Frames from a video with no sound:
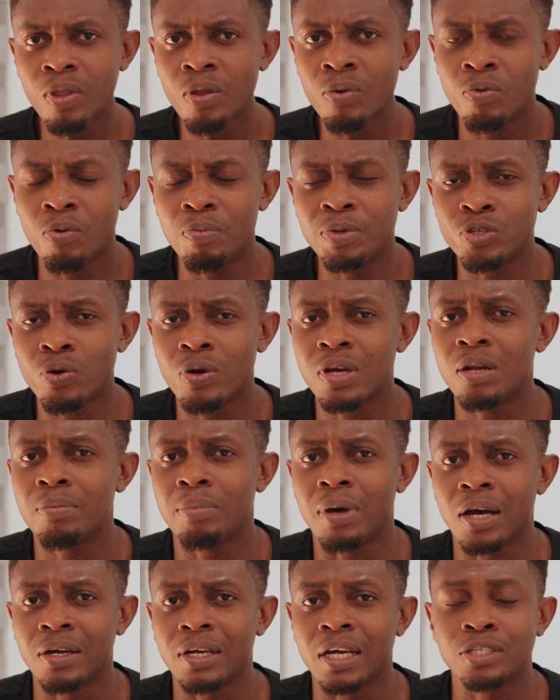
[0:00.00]
we'll be talking
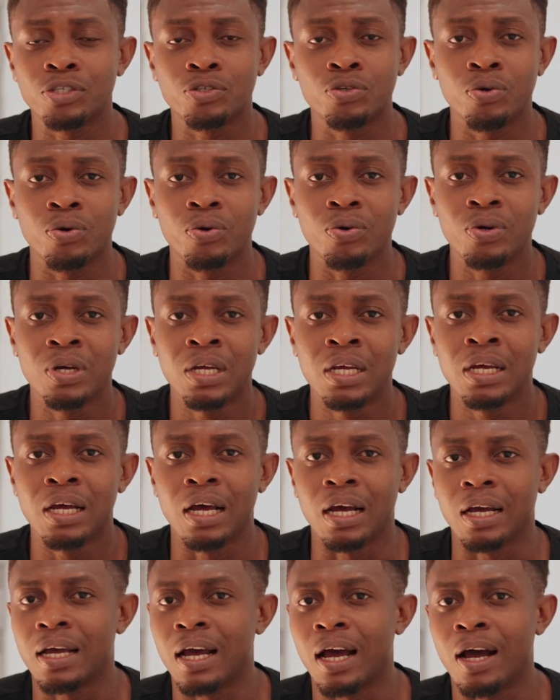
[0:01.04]
about escrow
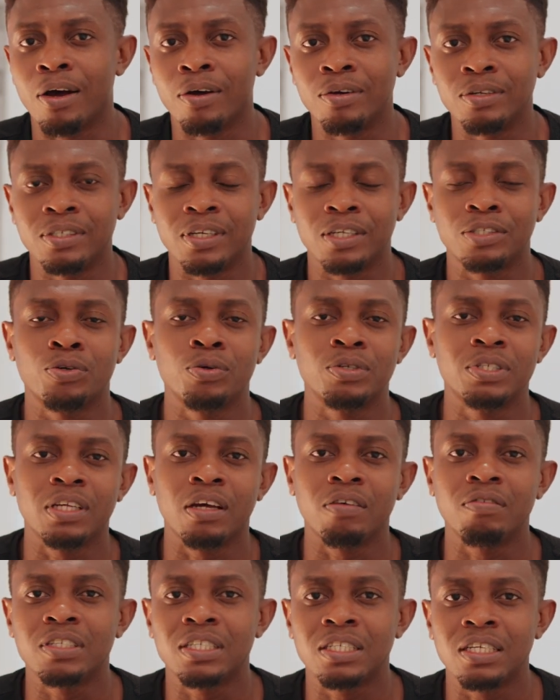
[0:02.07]
accounts, escrow
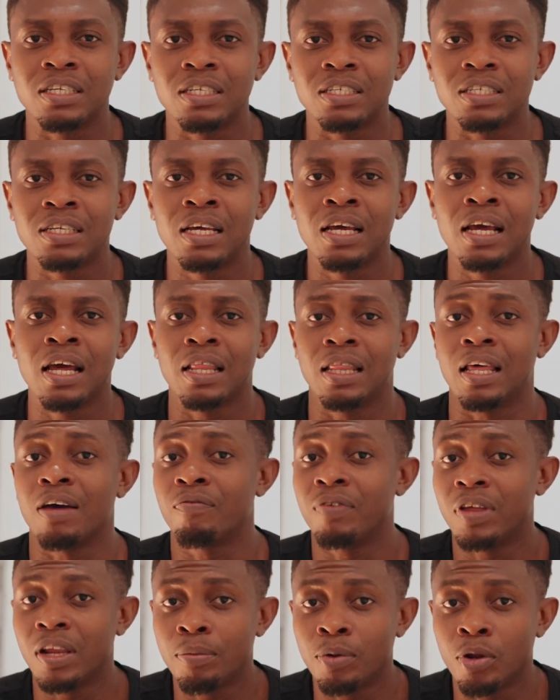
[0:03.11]
services, the
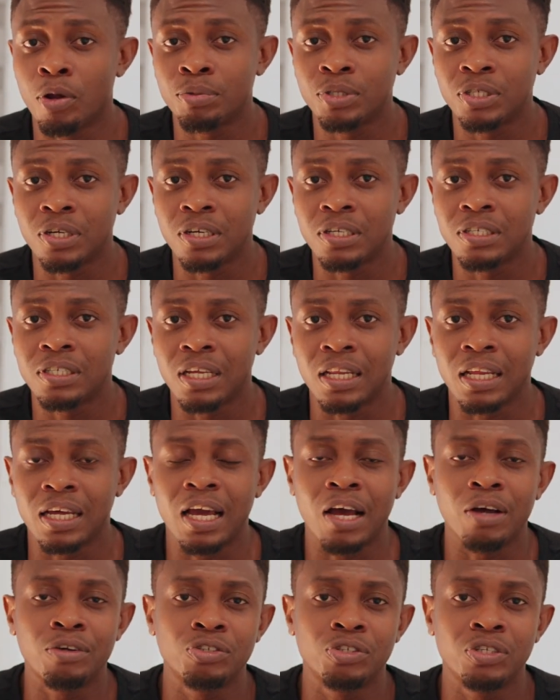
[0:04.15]
available options in the
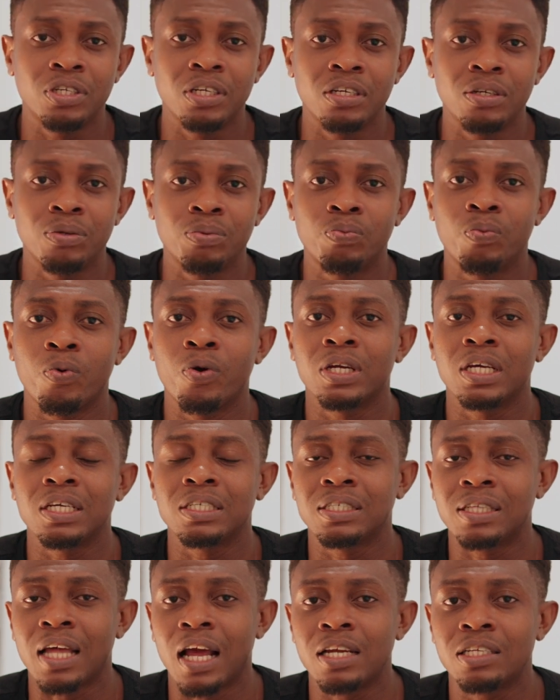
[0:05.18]
country, what it
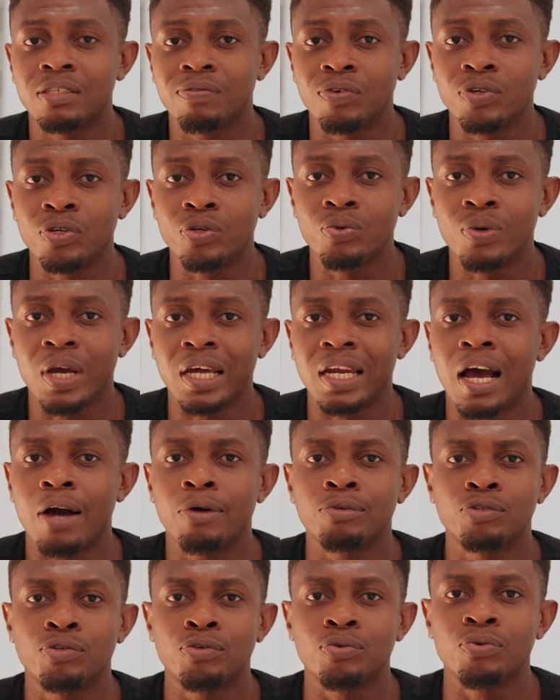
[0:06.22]
stands for you, and
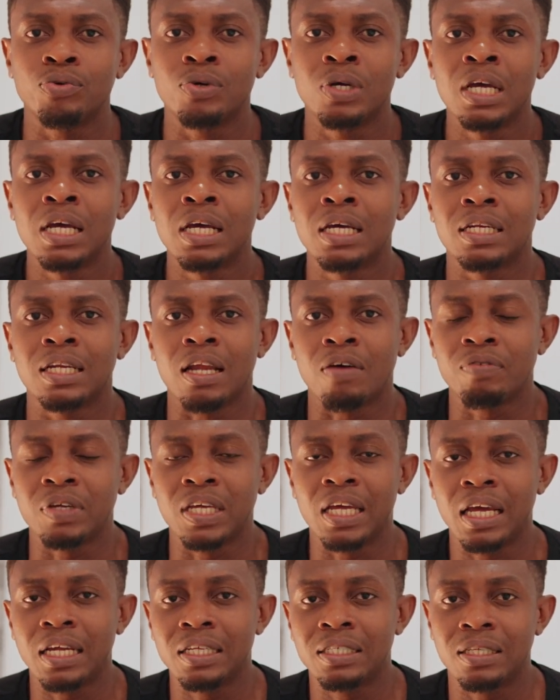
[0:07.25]
how to
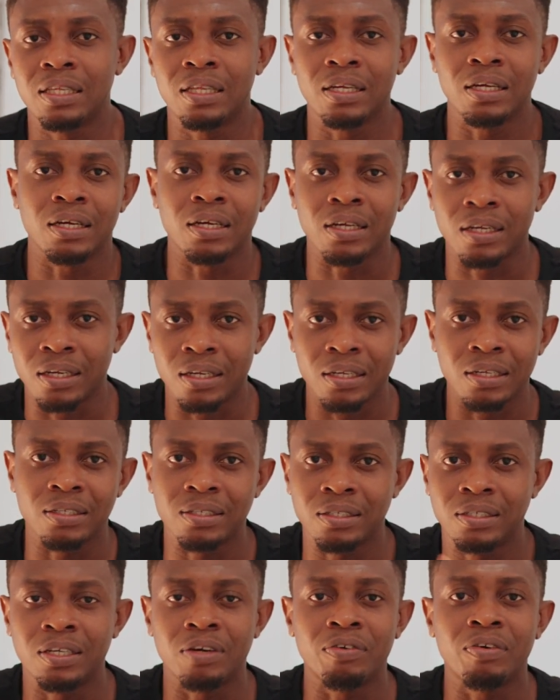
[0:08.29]
navigate the
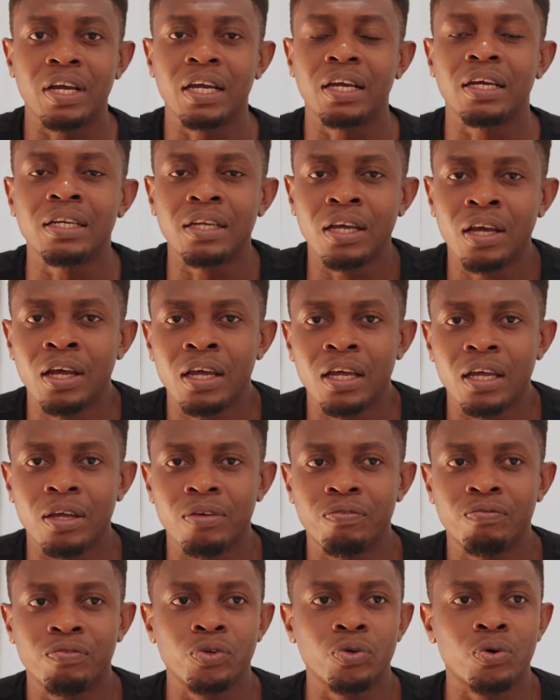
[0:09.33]
terrain
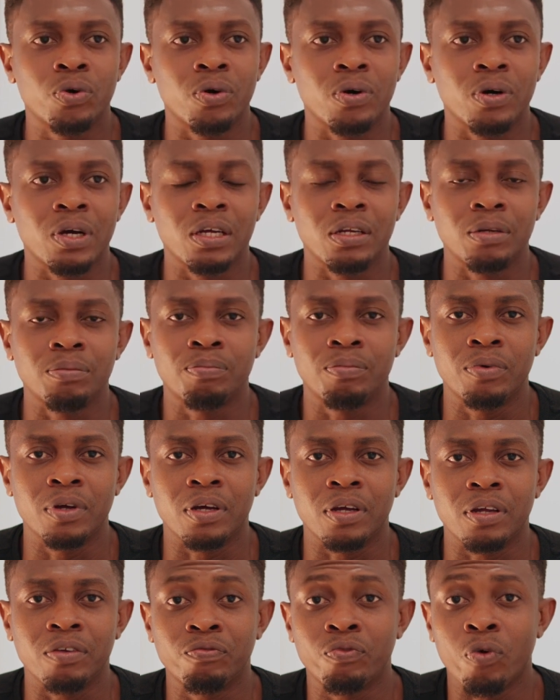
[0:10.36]
if you're
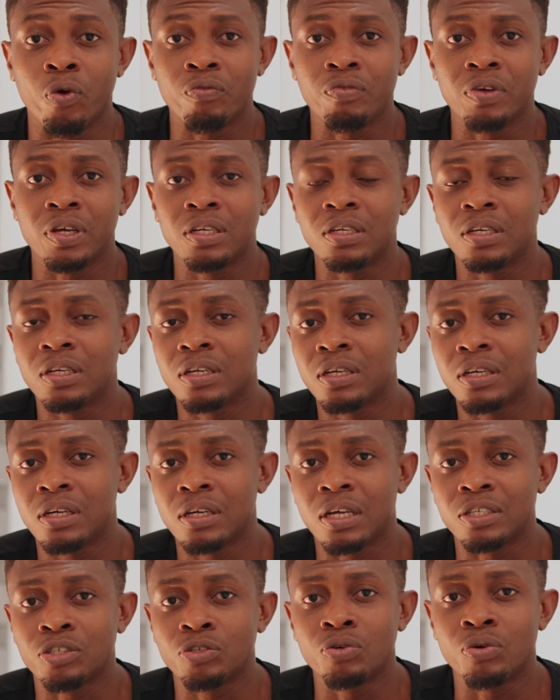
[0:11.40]
involving
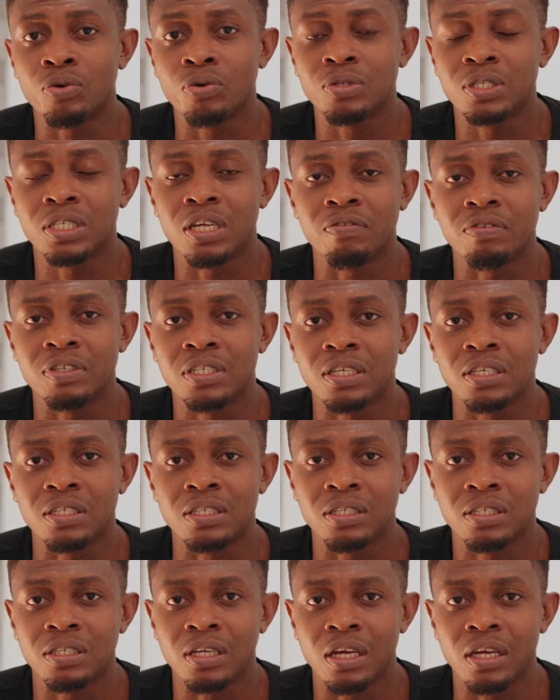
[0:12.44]
escrow
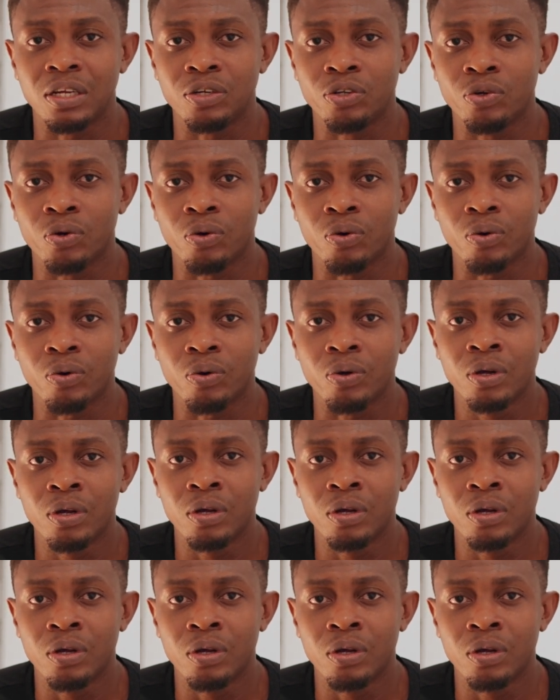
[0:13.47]
services in your